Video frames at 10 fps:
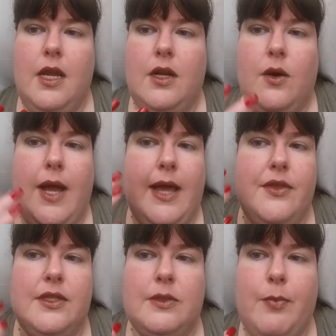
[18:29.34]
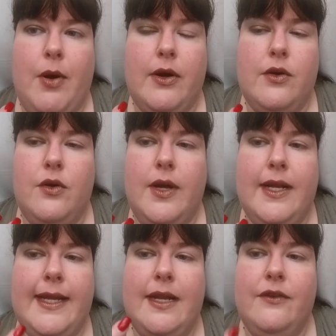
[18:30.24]
You know, add the sparkle.
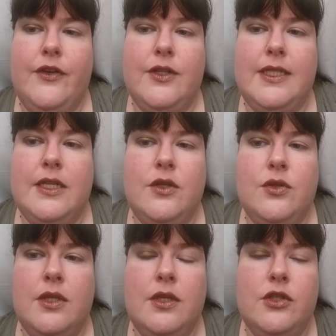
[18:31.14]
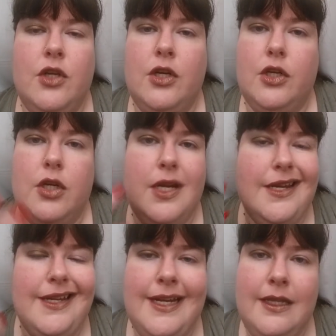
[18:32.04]
And again, if your skin tone's a little darker,
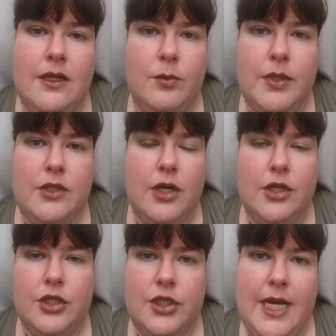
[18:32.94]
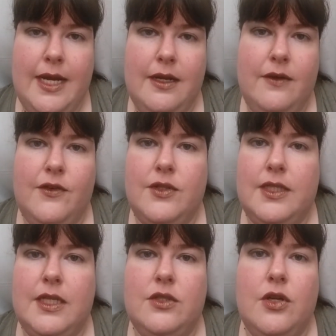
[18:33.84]
get a little bit darker shade. If your
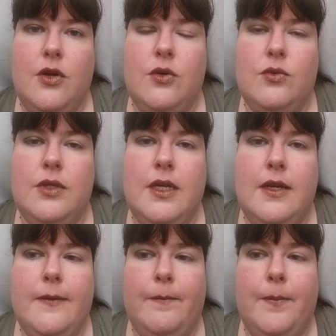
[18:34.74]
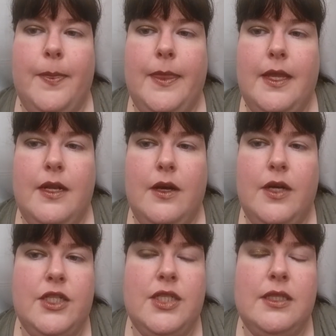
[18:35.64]
skin tone, you know,
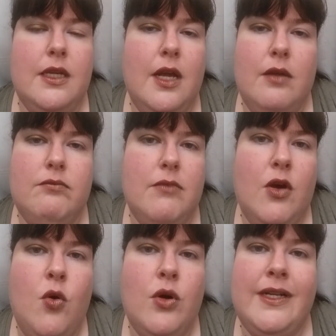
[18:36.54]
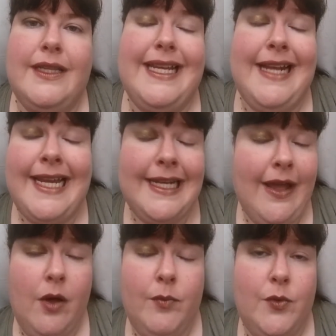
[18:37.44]
it just accordingly. And I can
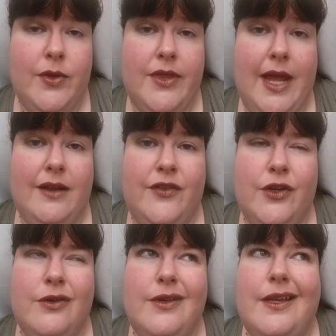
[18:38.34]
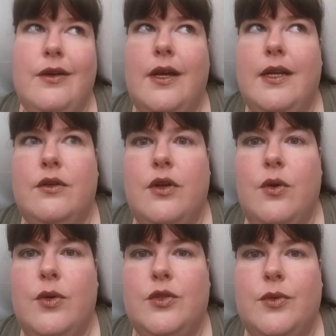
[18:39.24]
help you with that. If you're like, oh, I don't
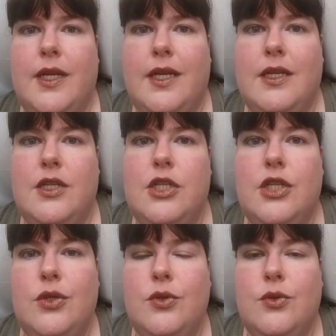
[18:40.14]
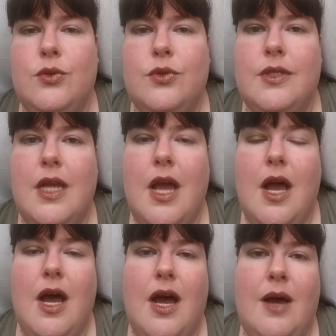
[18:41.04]
know which one I can use,
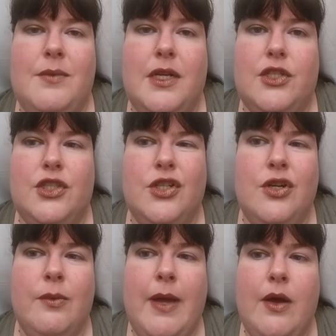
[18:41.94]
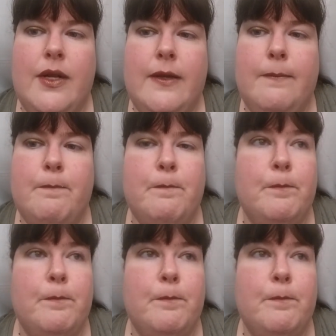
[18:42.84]
I'm not sure about it,